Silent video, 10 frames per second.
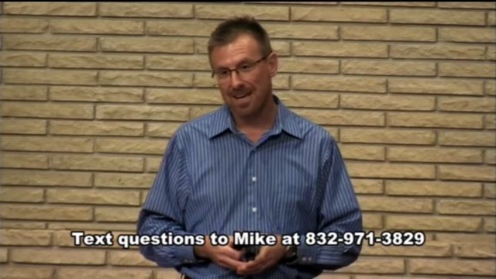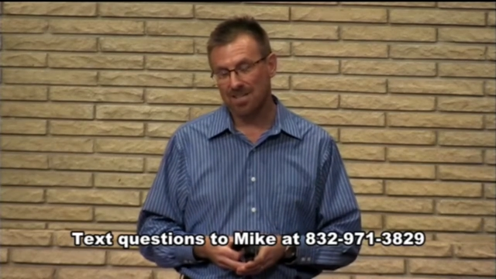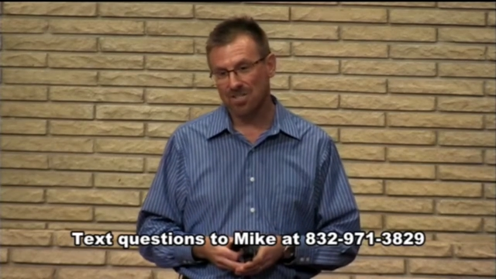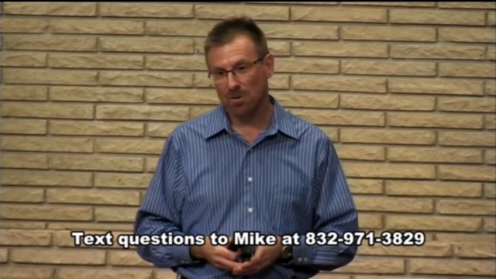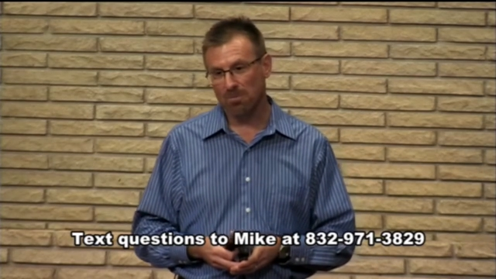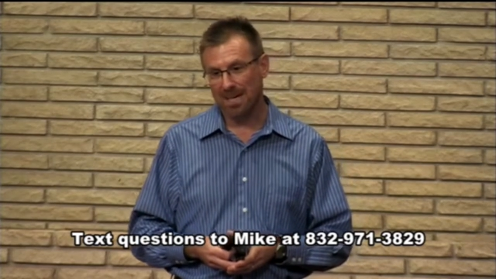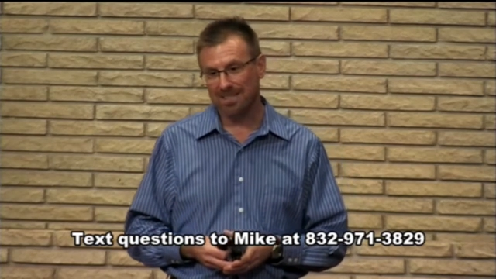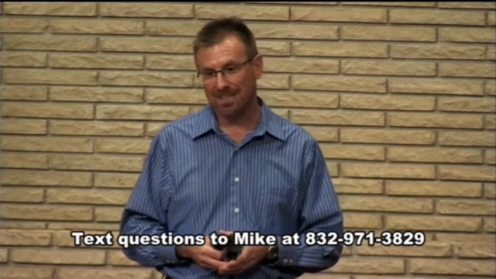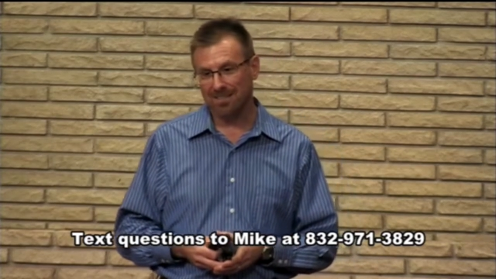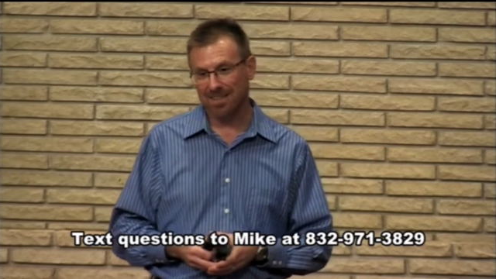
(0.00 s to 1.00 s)
And so
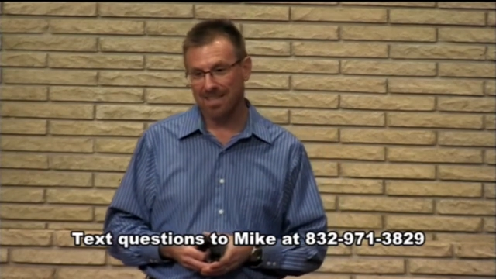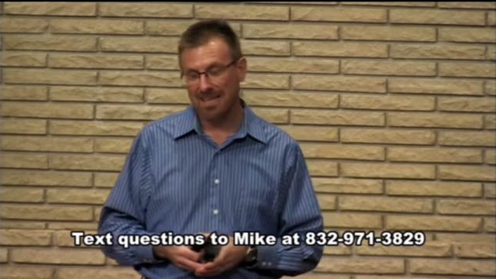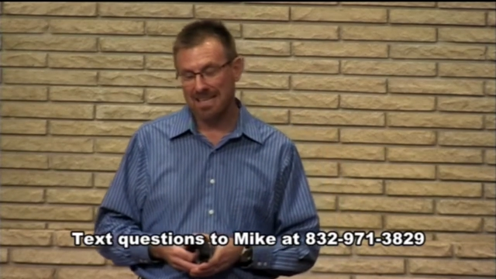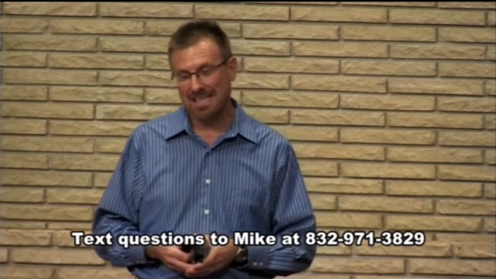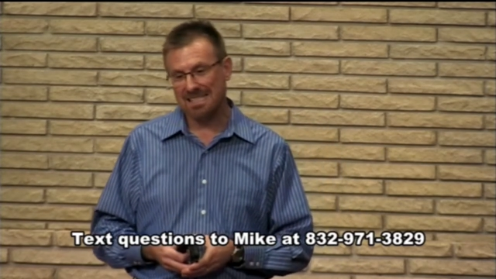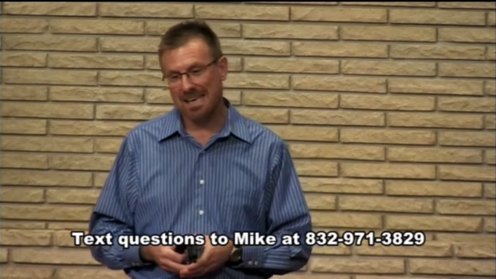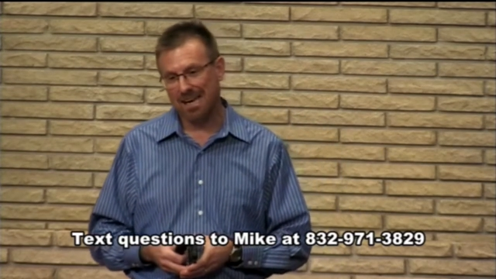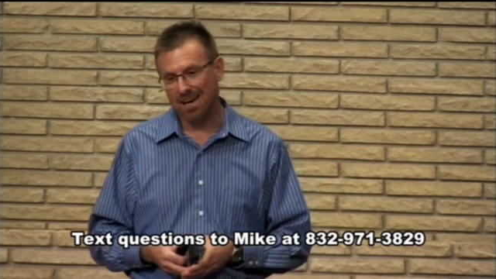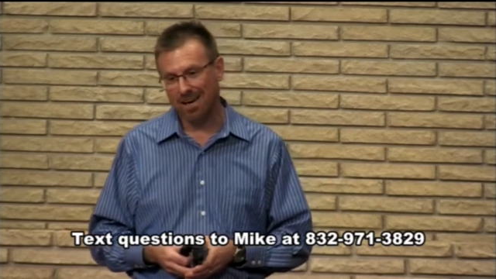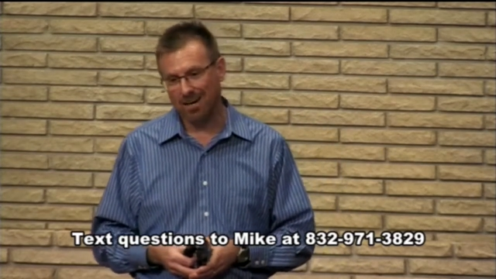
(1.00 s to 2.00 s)
basically, that's
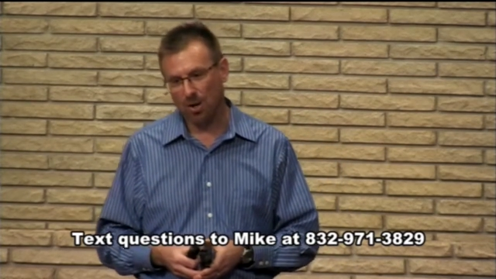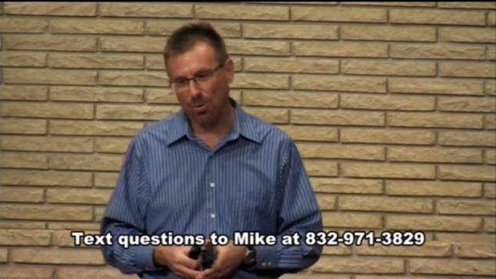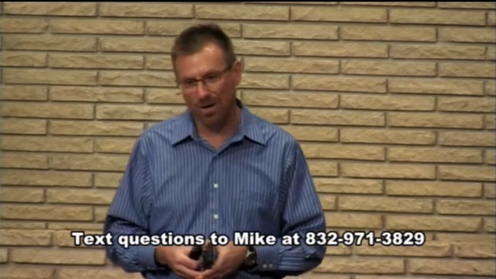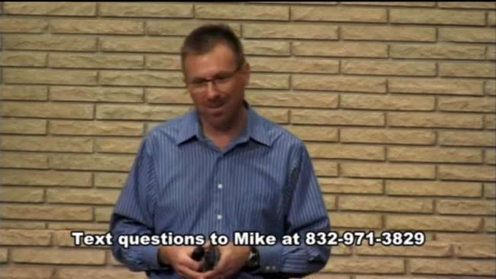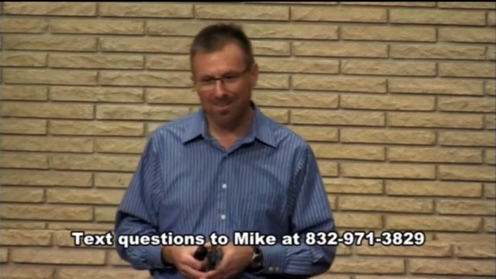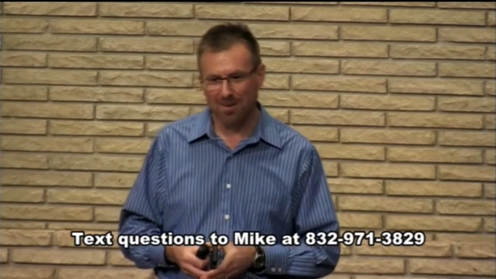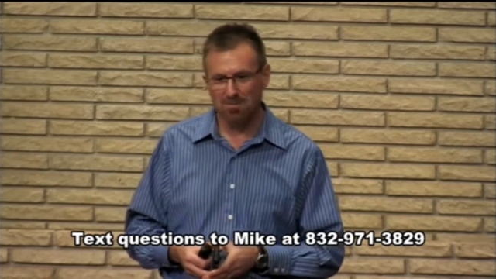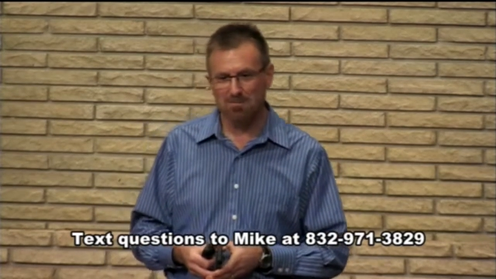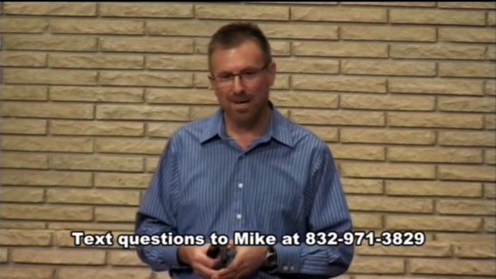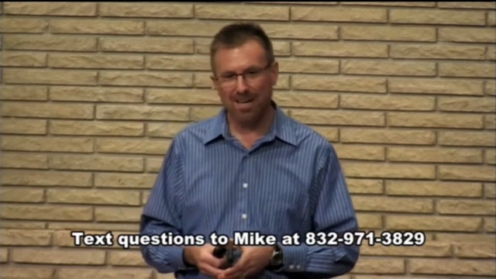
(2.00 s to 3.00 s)
not a
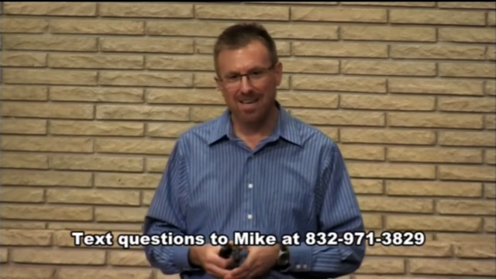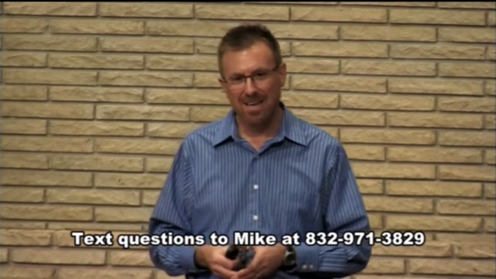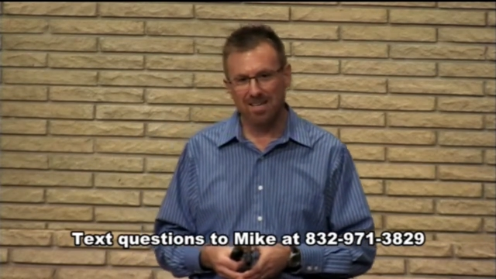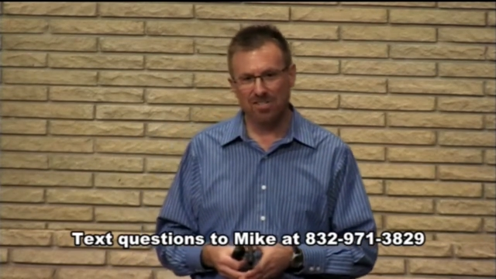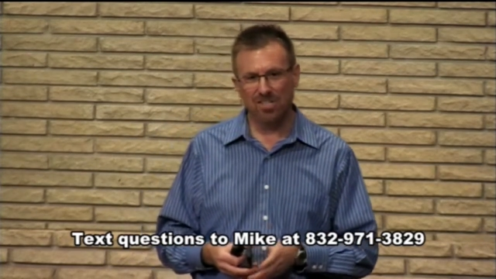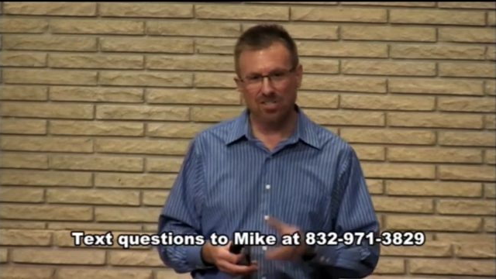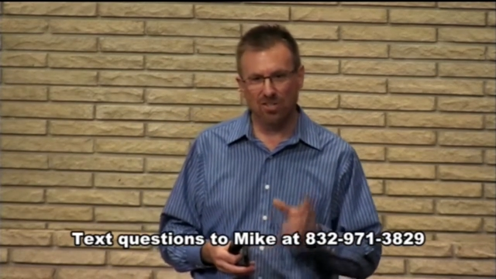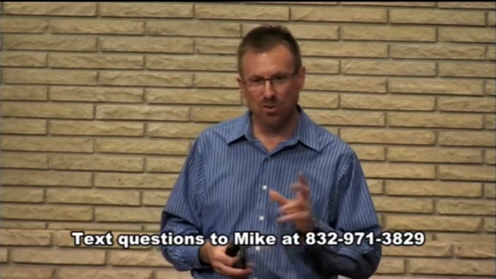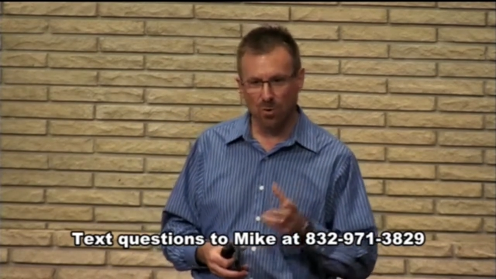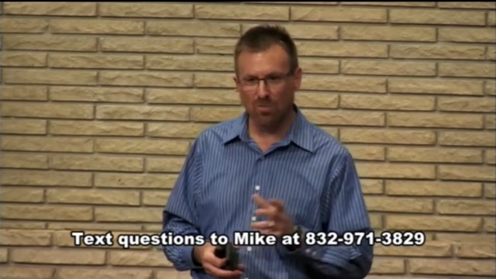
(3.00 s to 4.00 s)
curriculum, but it's just the
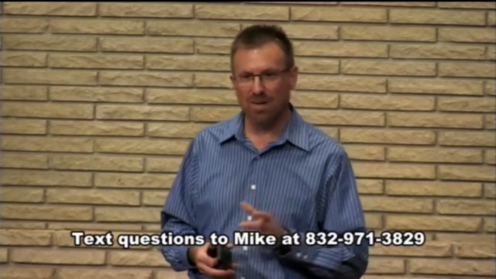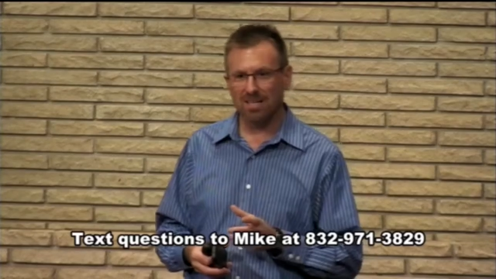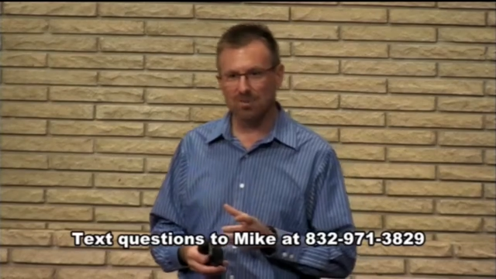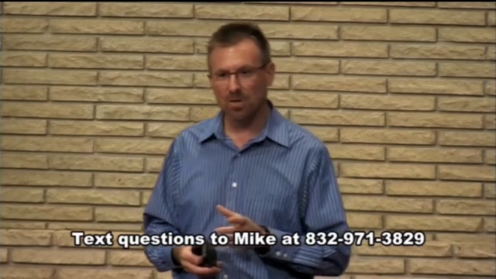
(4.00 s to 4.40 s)
2 of us.